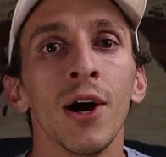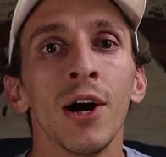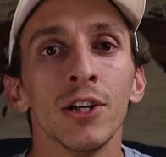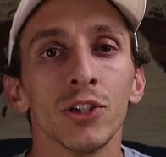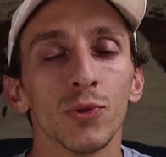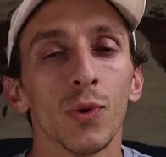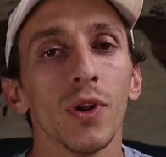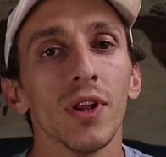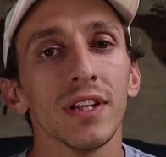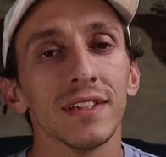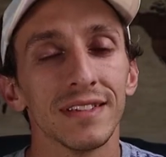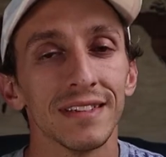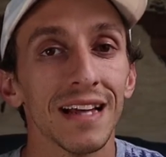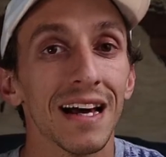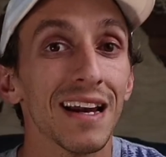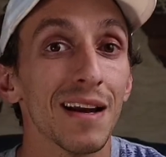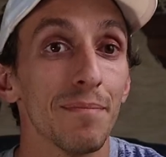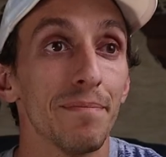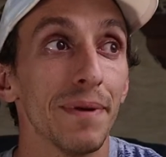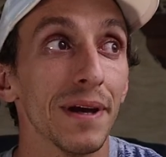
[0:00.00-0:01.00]
So while it's
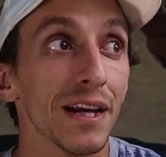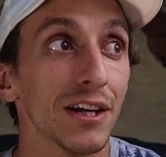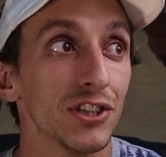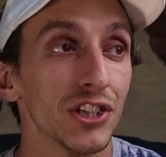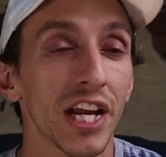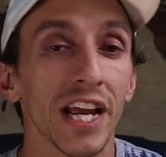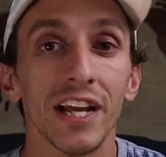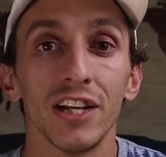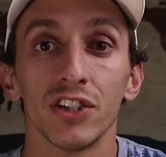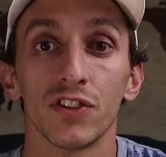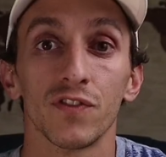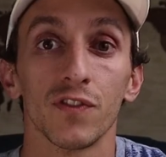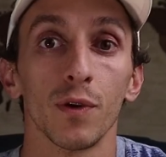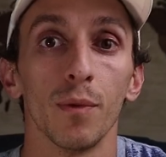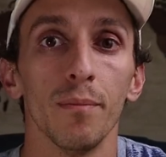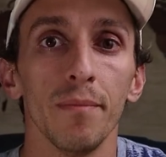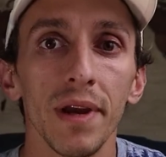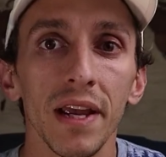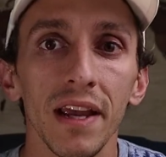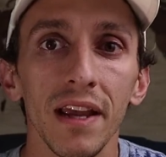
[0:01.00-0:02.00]
not a big change for
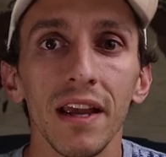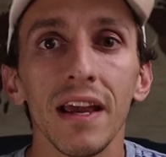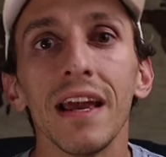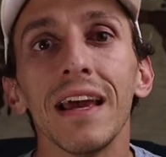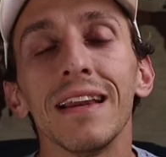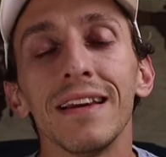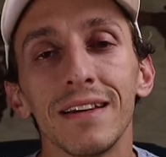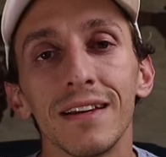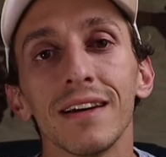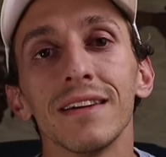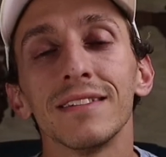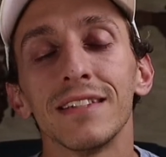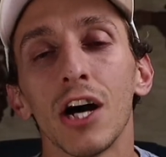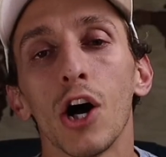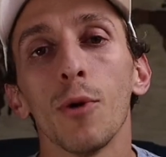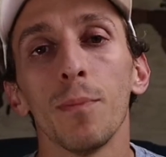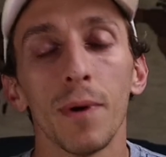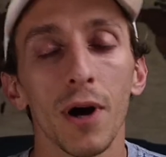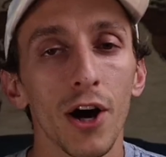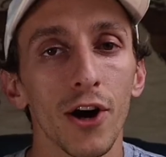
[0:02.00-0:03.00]
me, it does
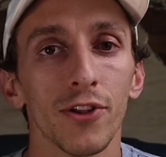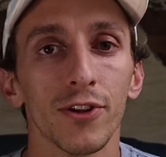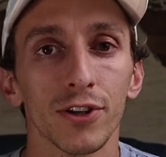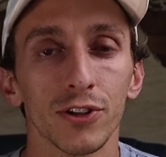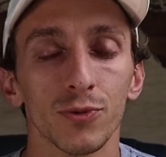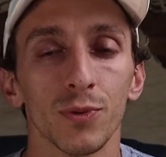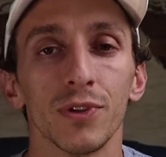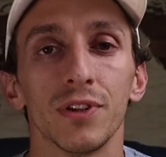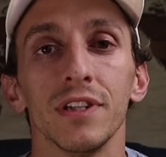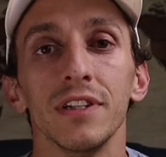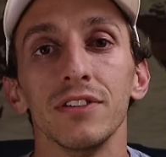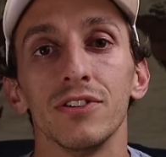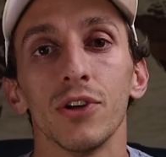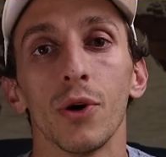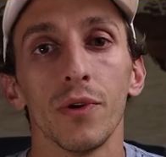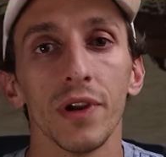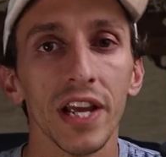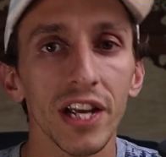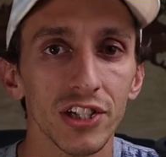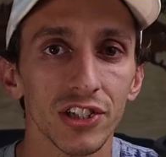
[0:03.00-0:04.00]
help others with these
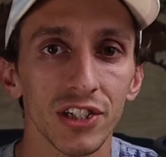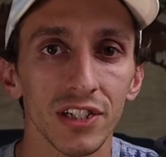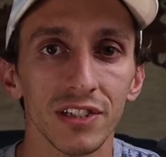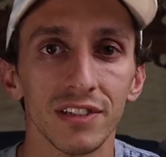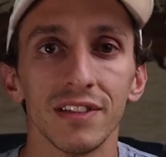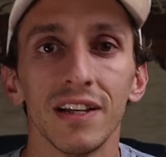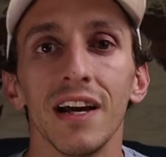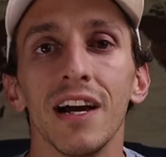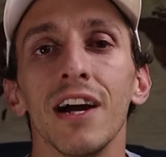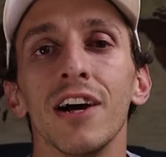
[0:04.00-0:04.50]
donations.